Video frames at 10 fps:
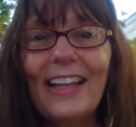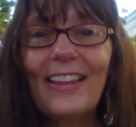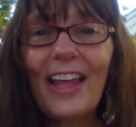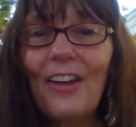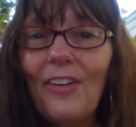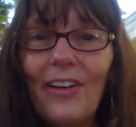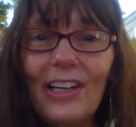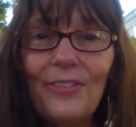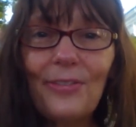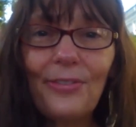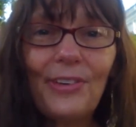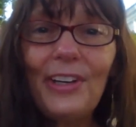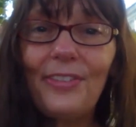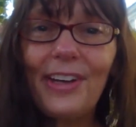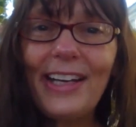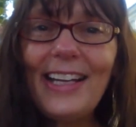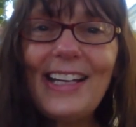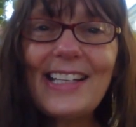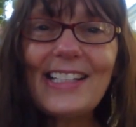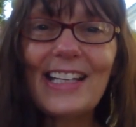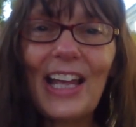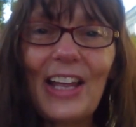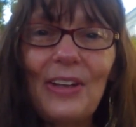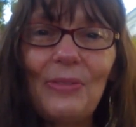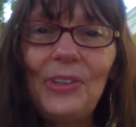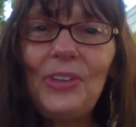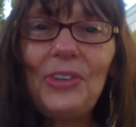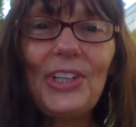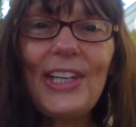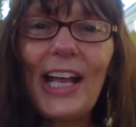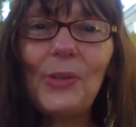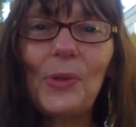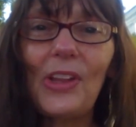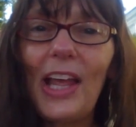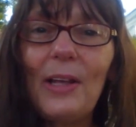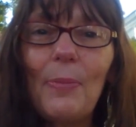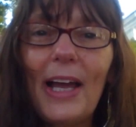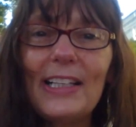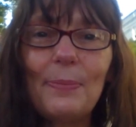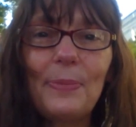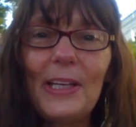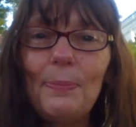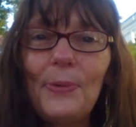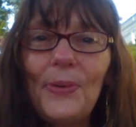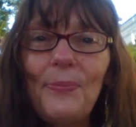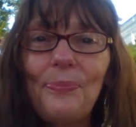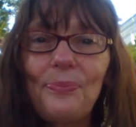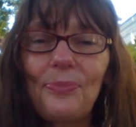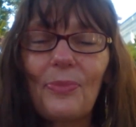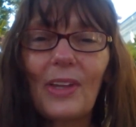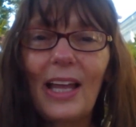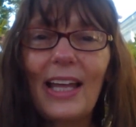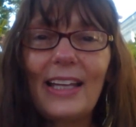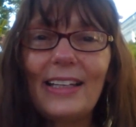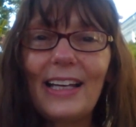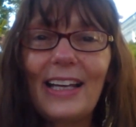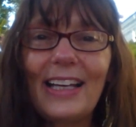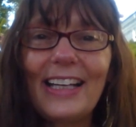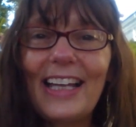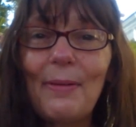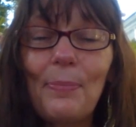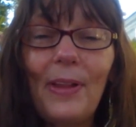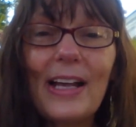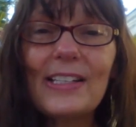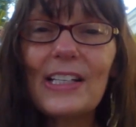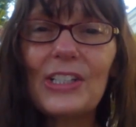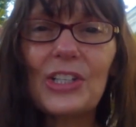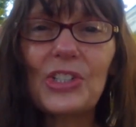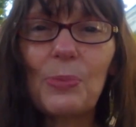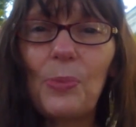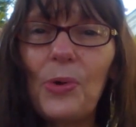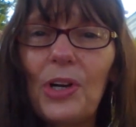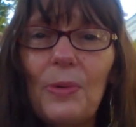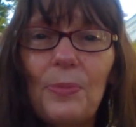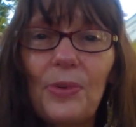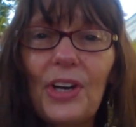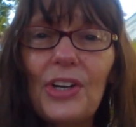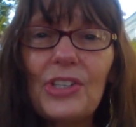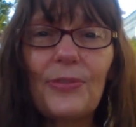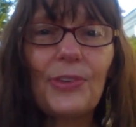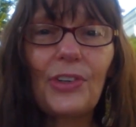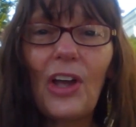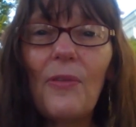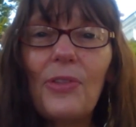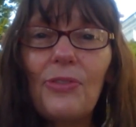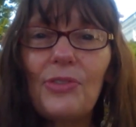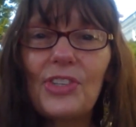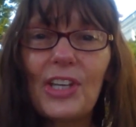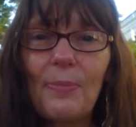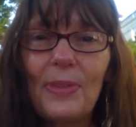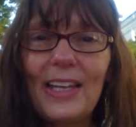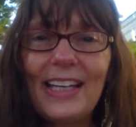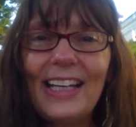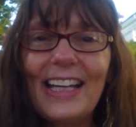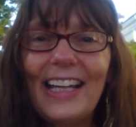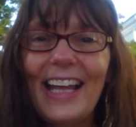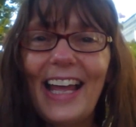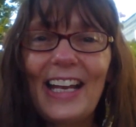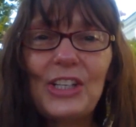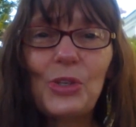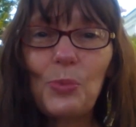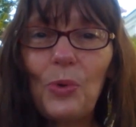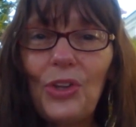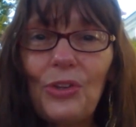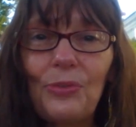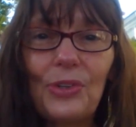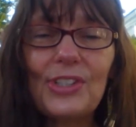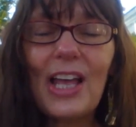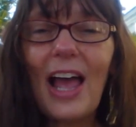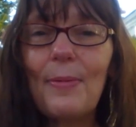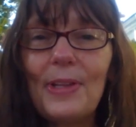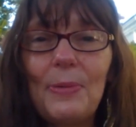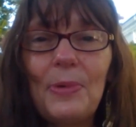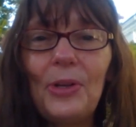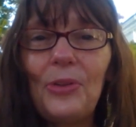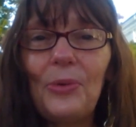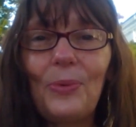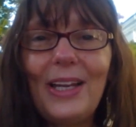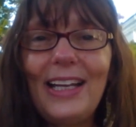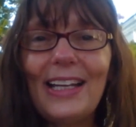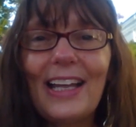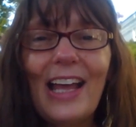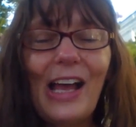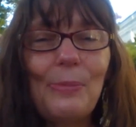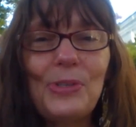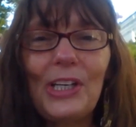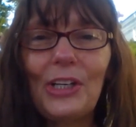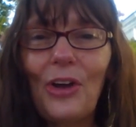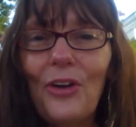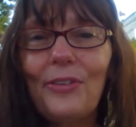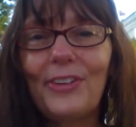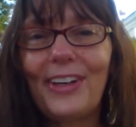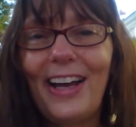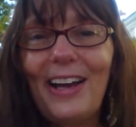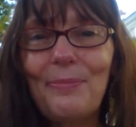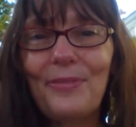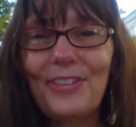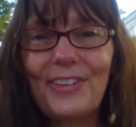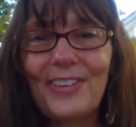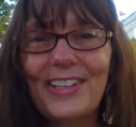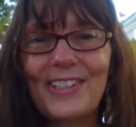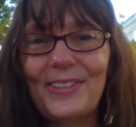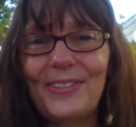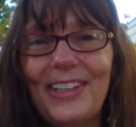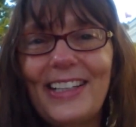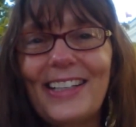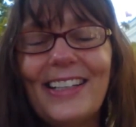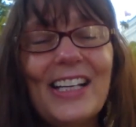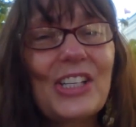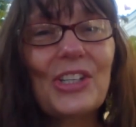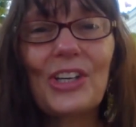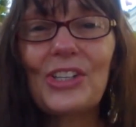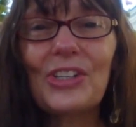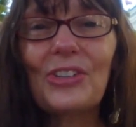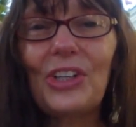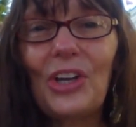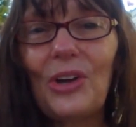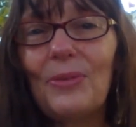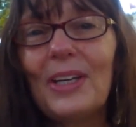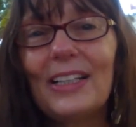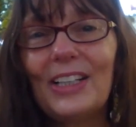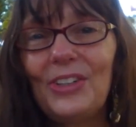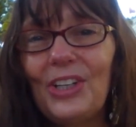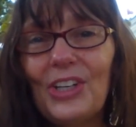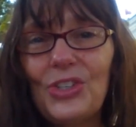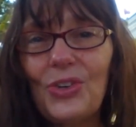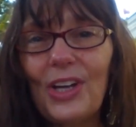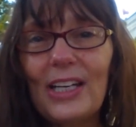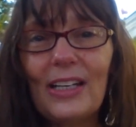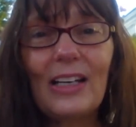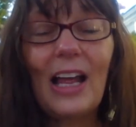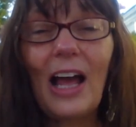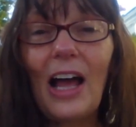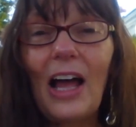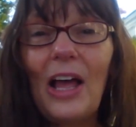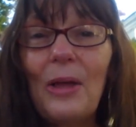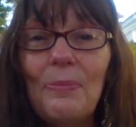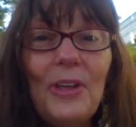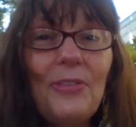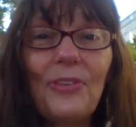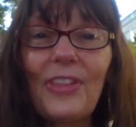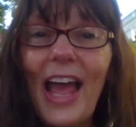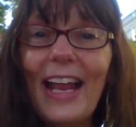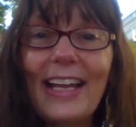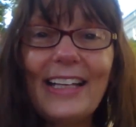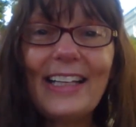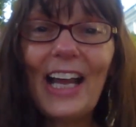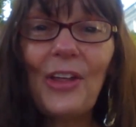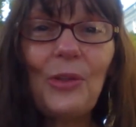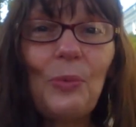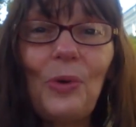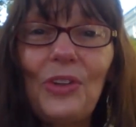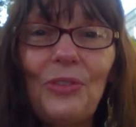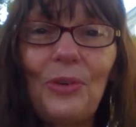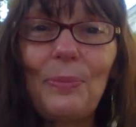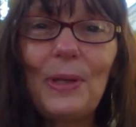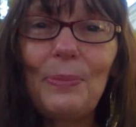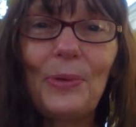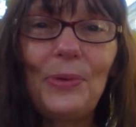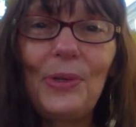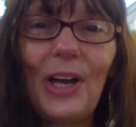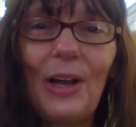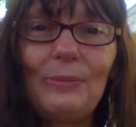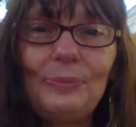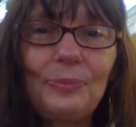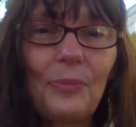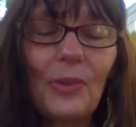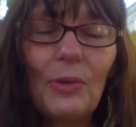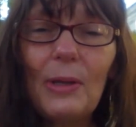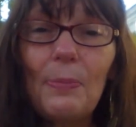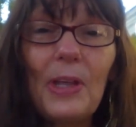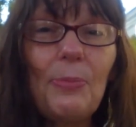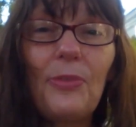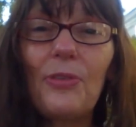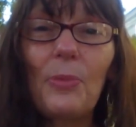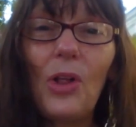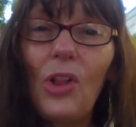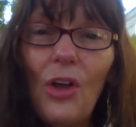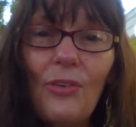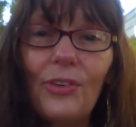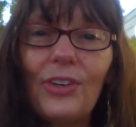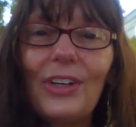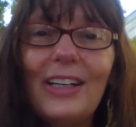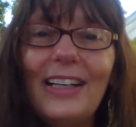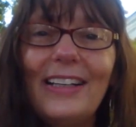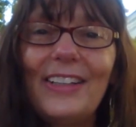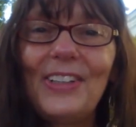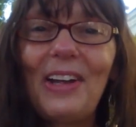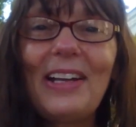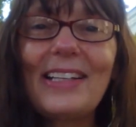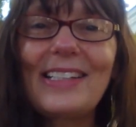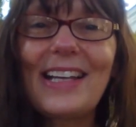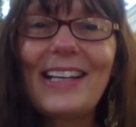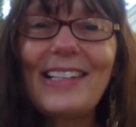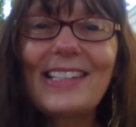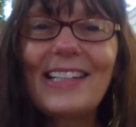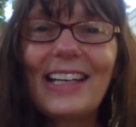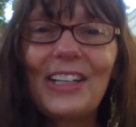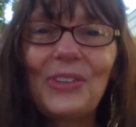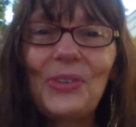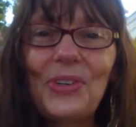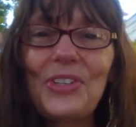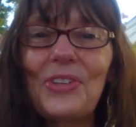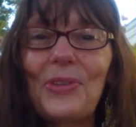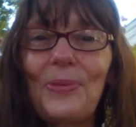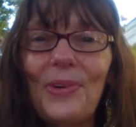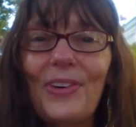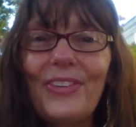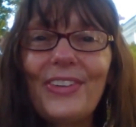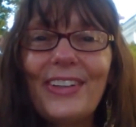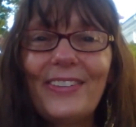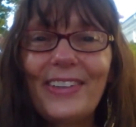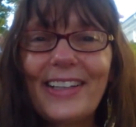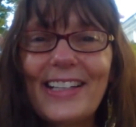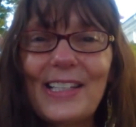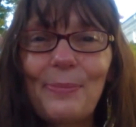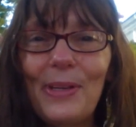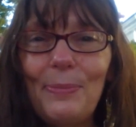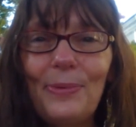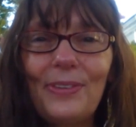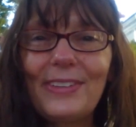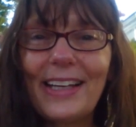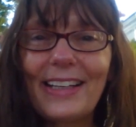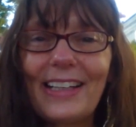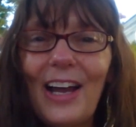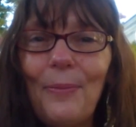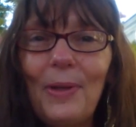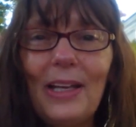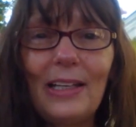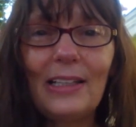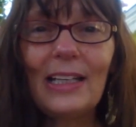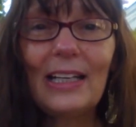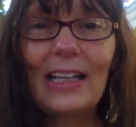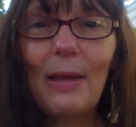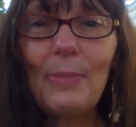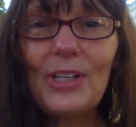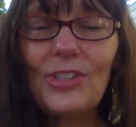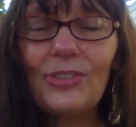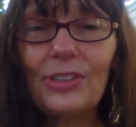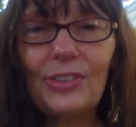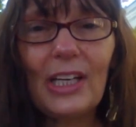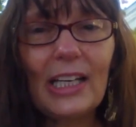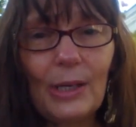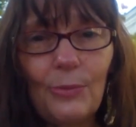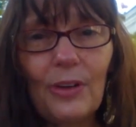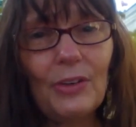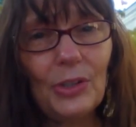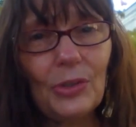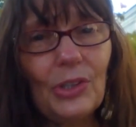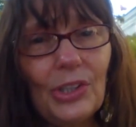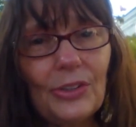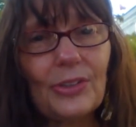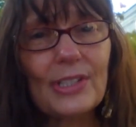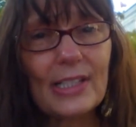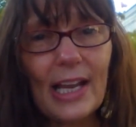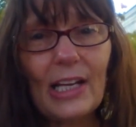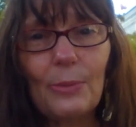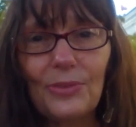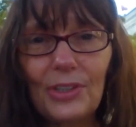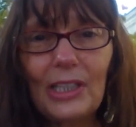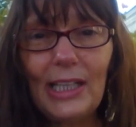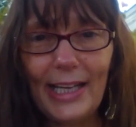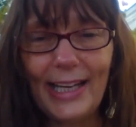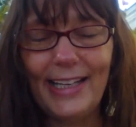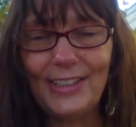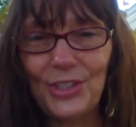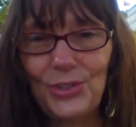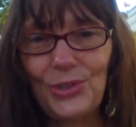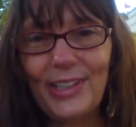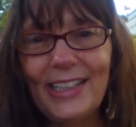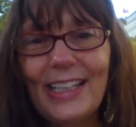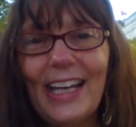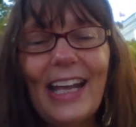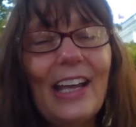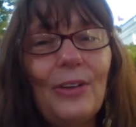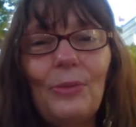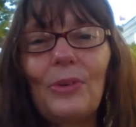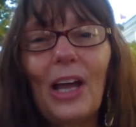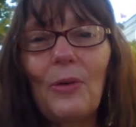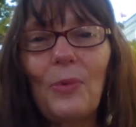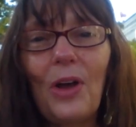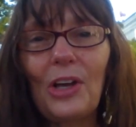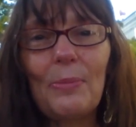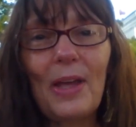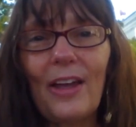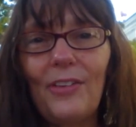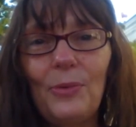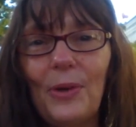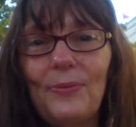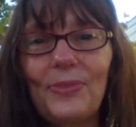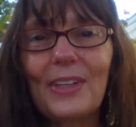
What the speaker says: There I'll give free readings, and you connect with like-minded people and get blessings and support and prayers if you're going through something. And it's a wonderful time in the middle of the week. Helps you get over the hump for the rest week. So I certainly hope that you can join me for that and the other wonderful people who come. We get people from all over the United States and, of course, of the world. We'll get some people that come in, and that means they're either getting up very early or staying up really late to join. And I welcome everyone.